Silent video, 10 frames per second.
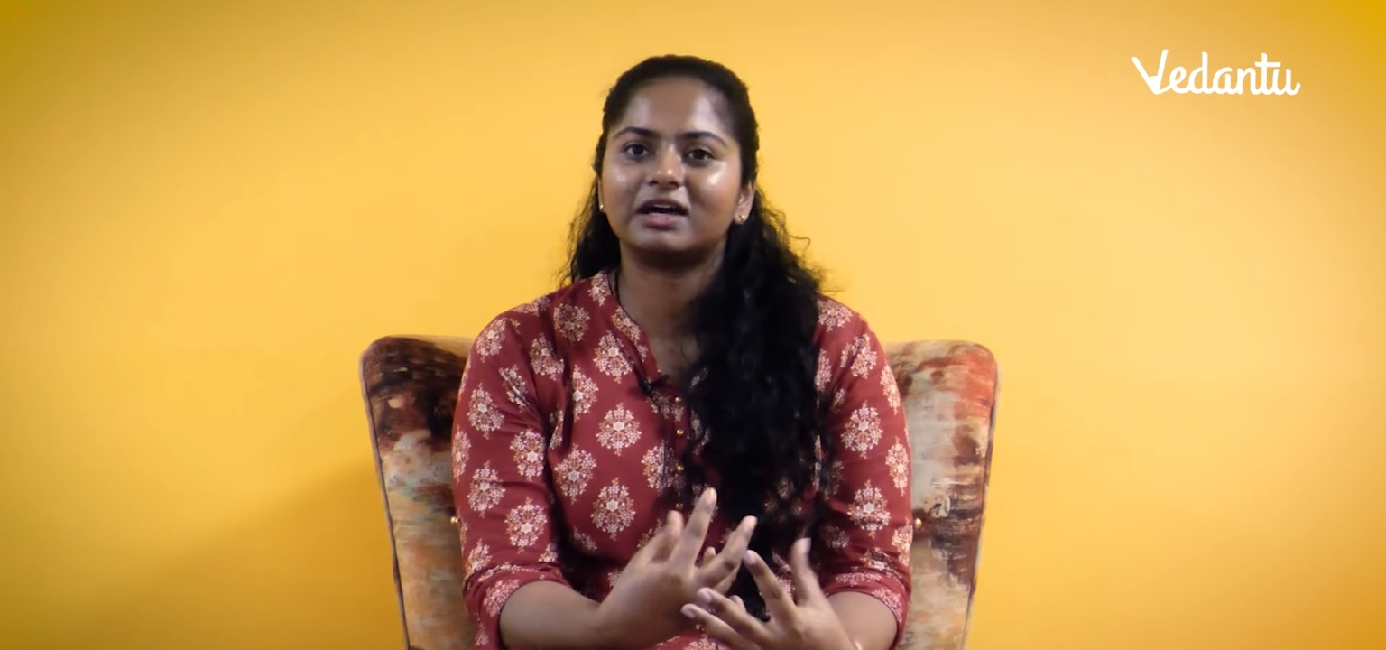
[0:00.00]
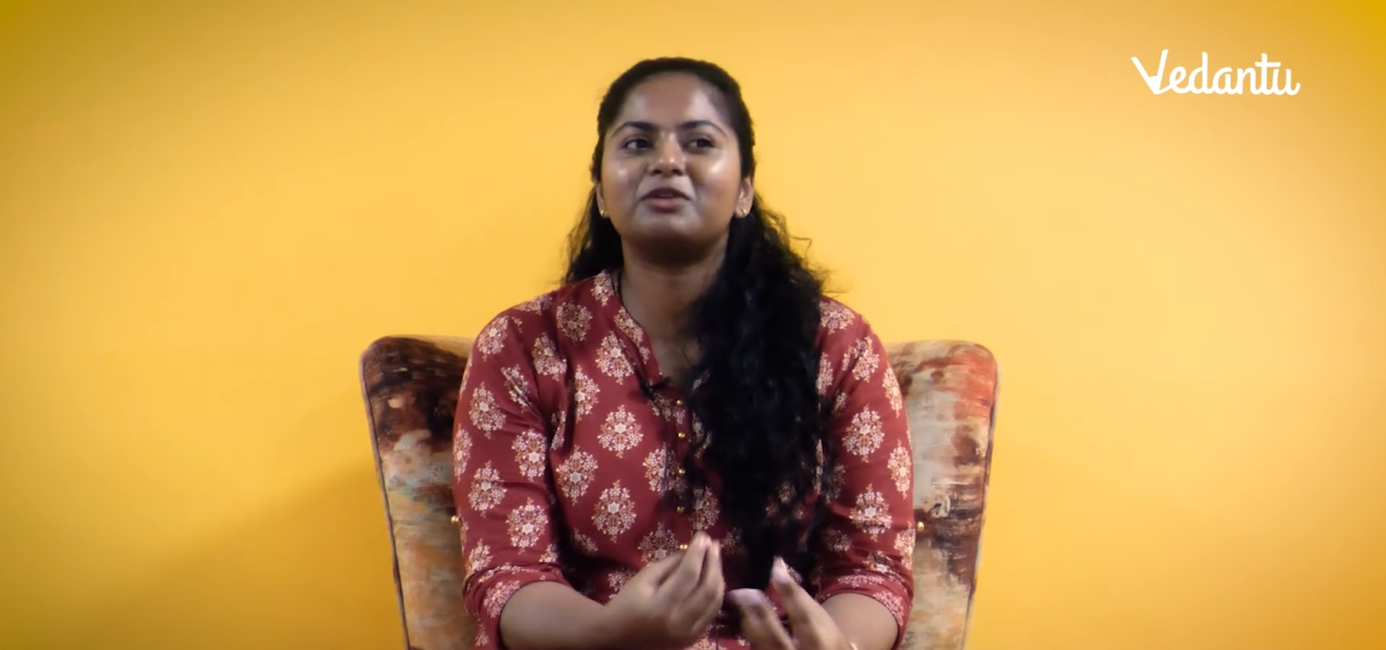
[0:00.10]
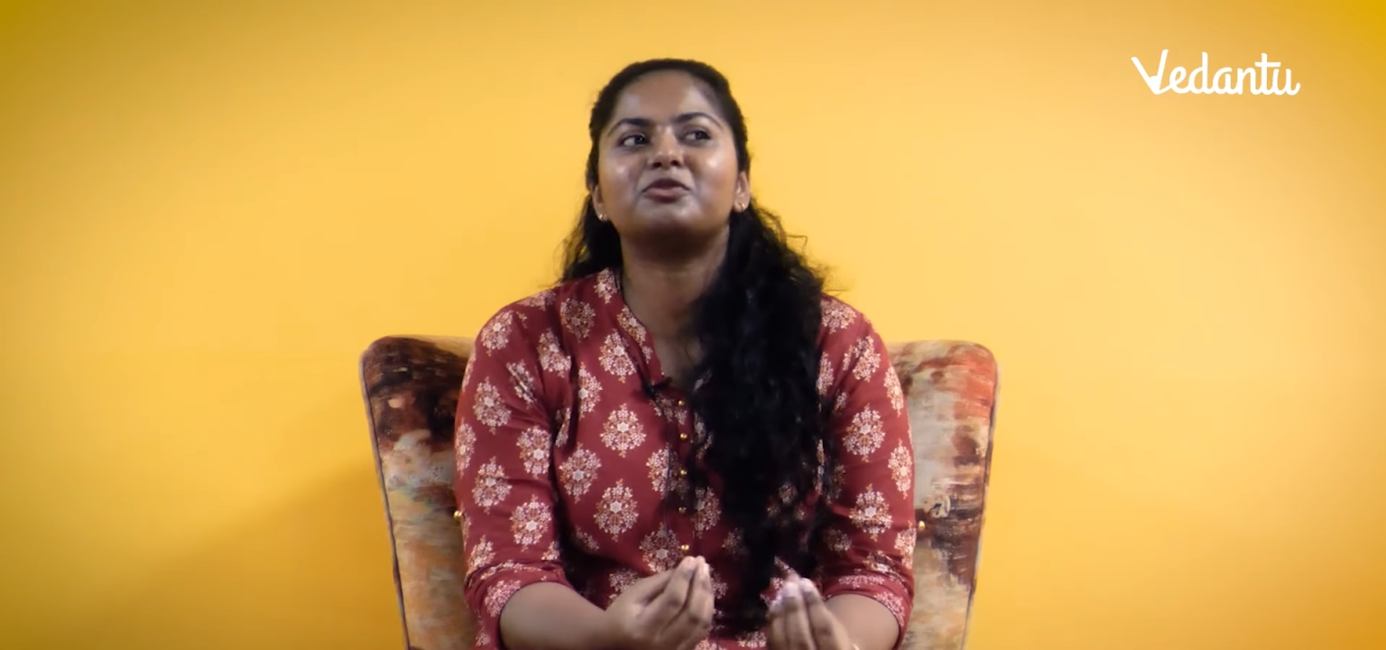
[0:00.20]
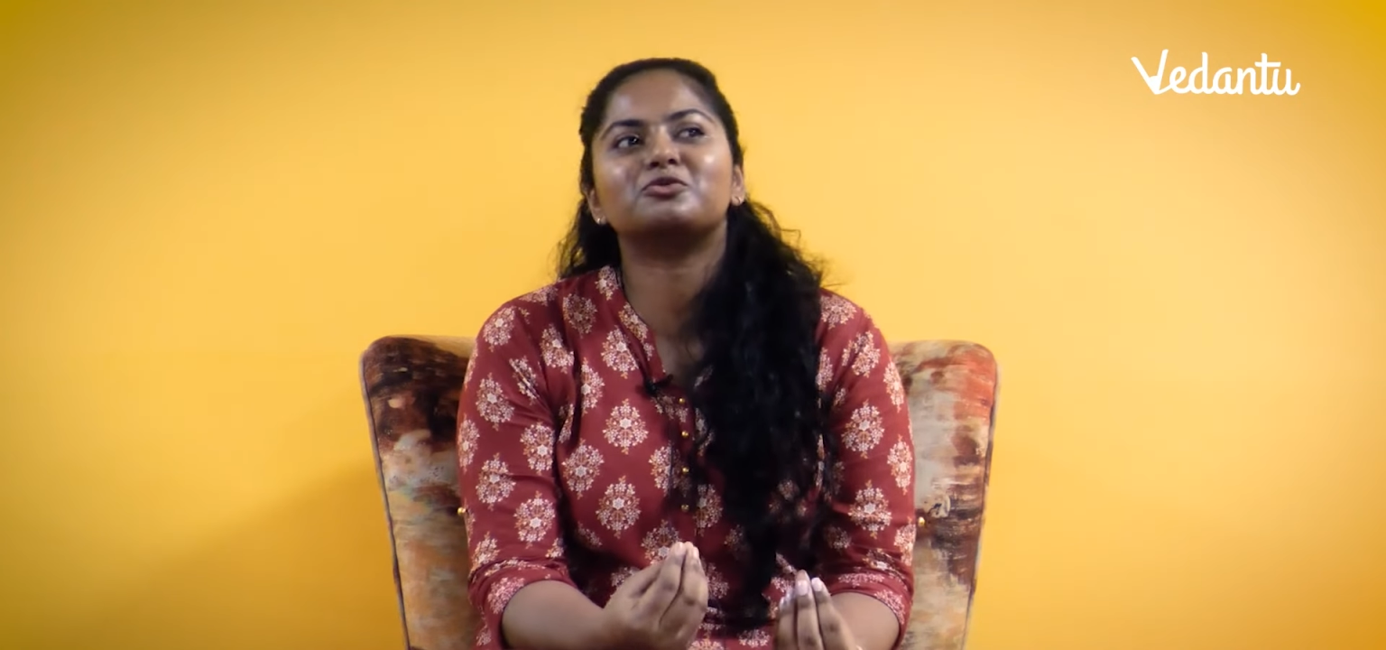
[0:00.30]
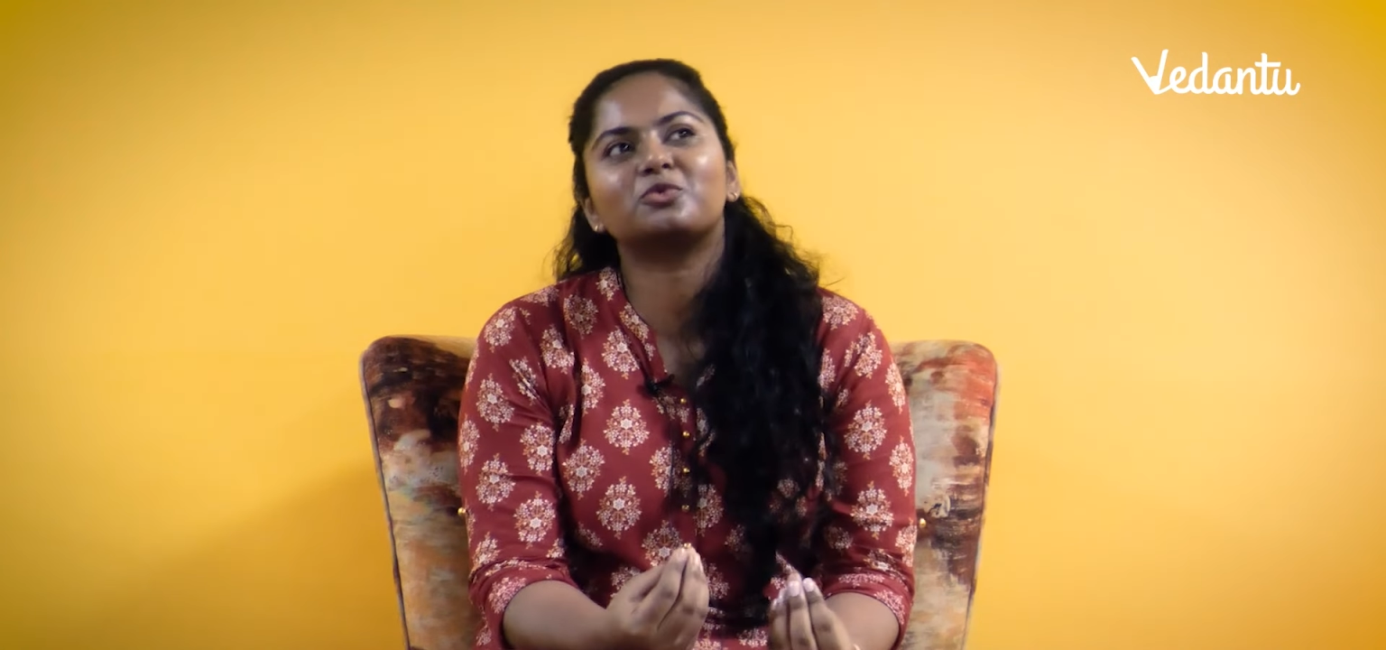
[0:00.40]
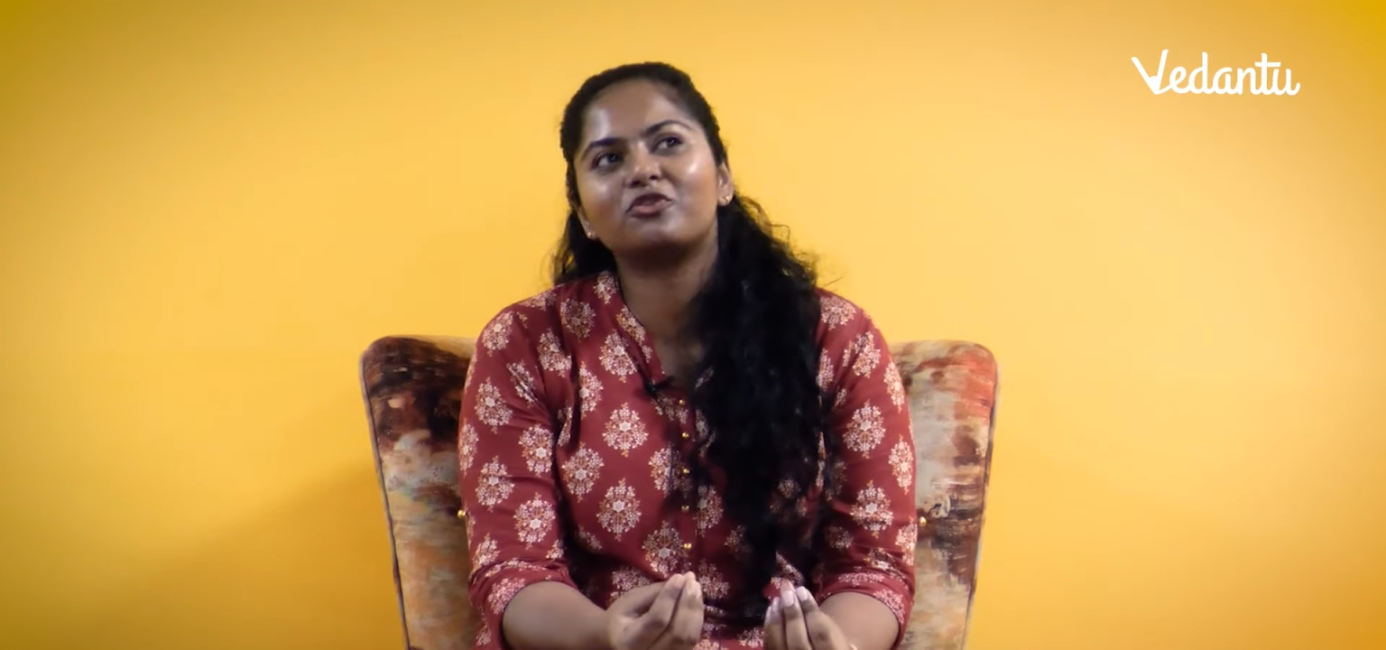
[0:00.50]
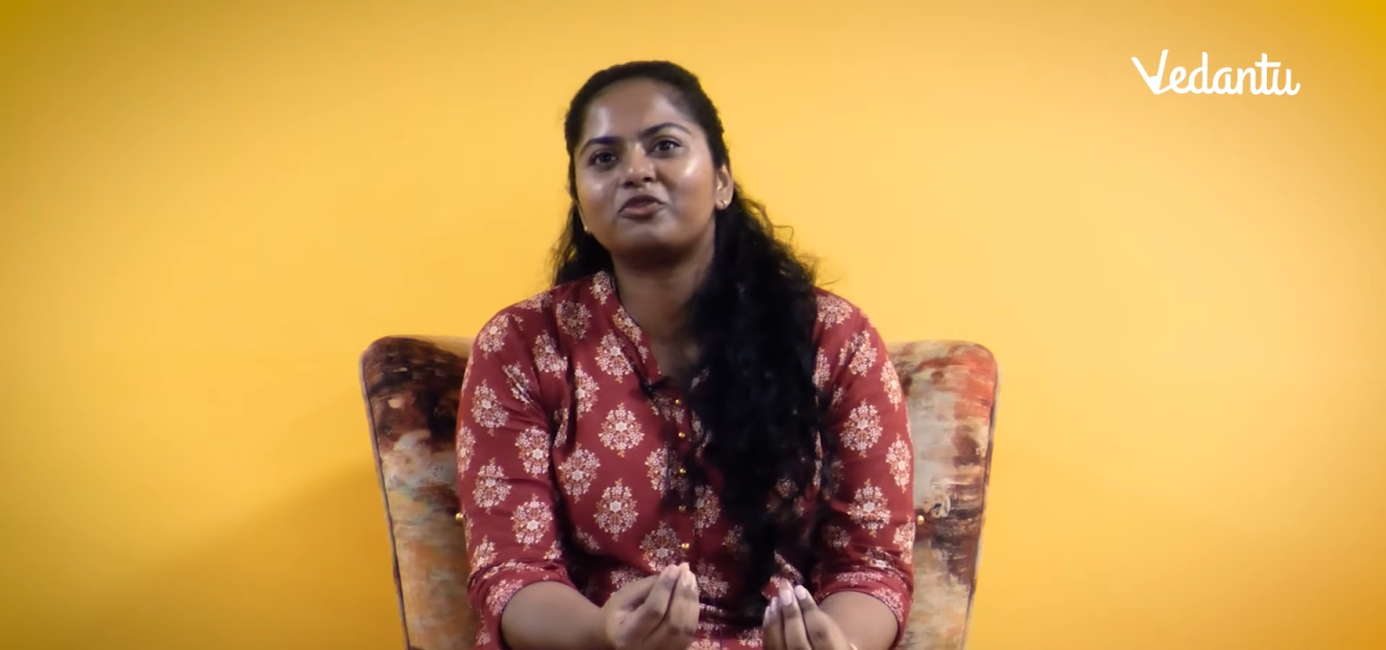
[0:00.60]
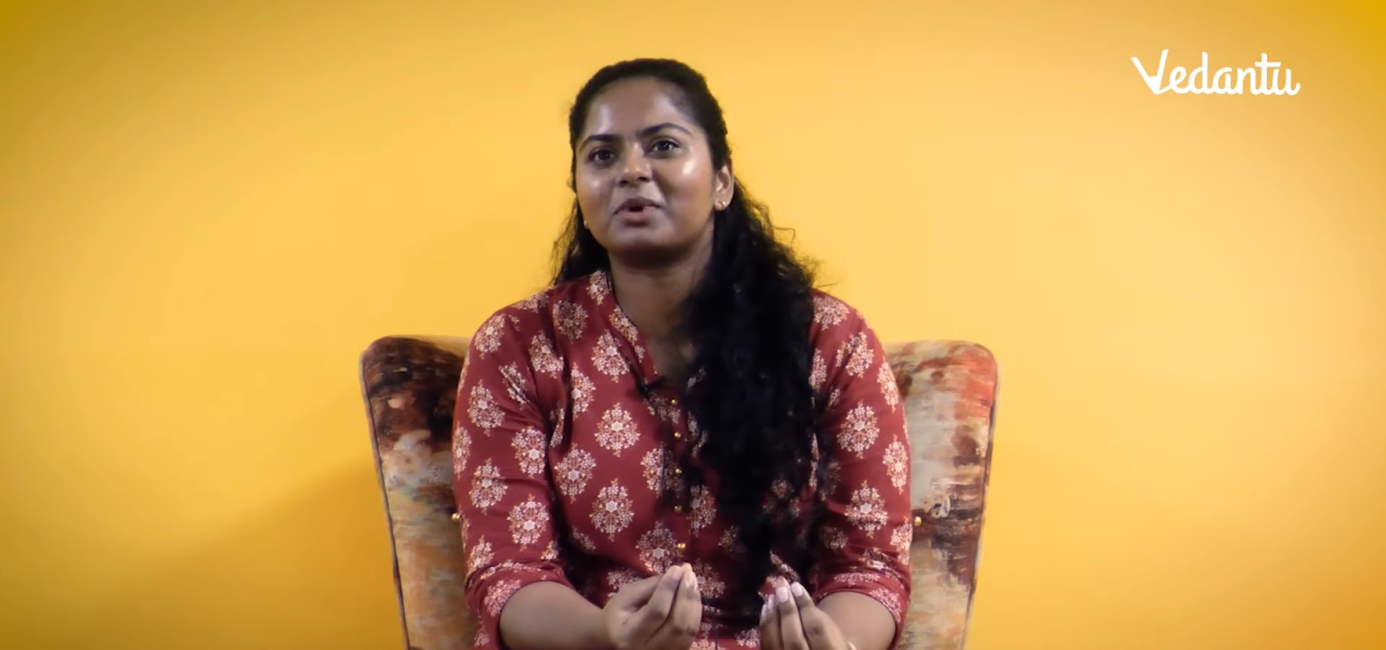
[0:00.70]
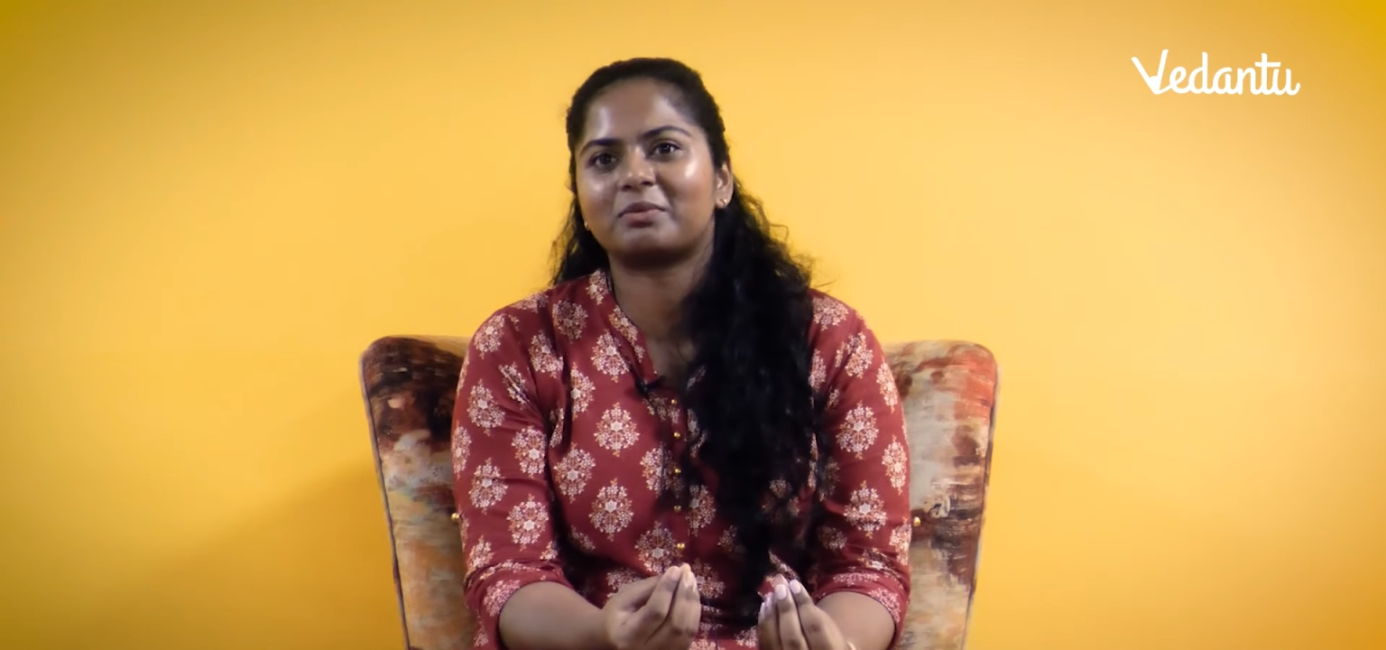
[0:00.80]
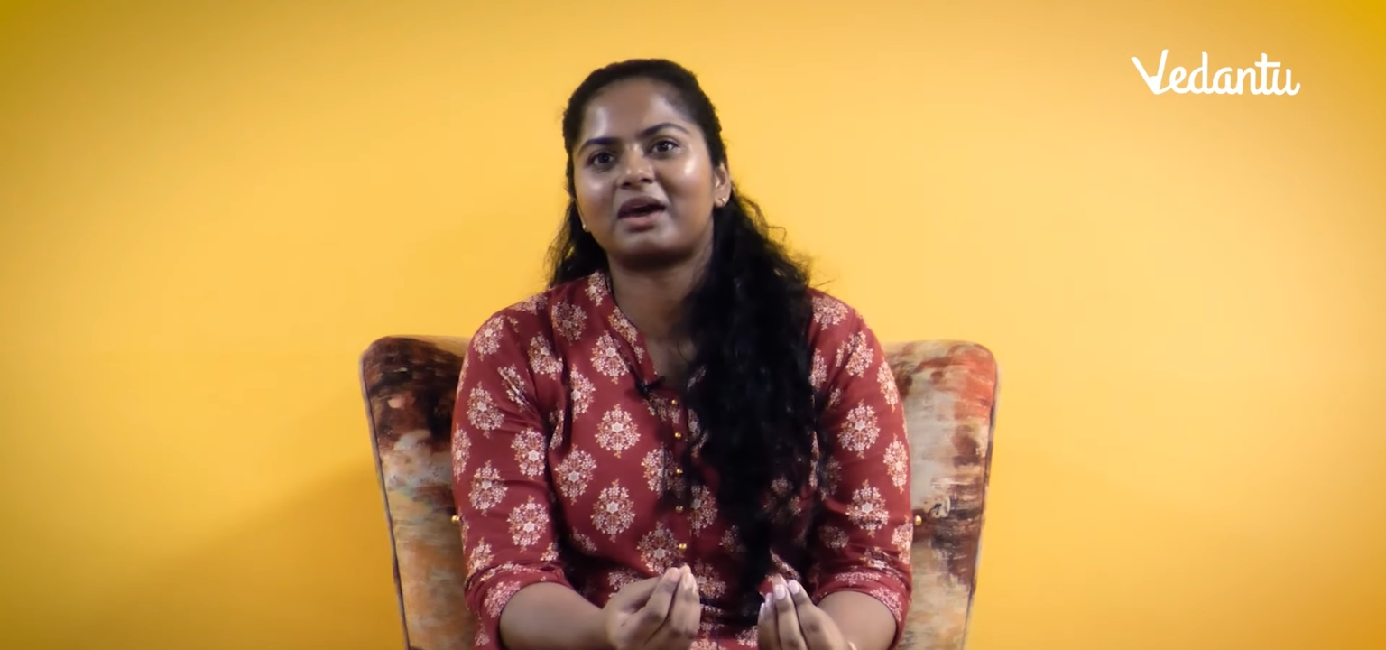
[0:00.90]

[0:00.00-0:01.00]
It was more for my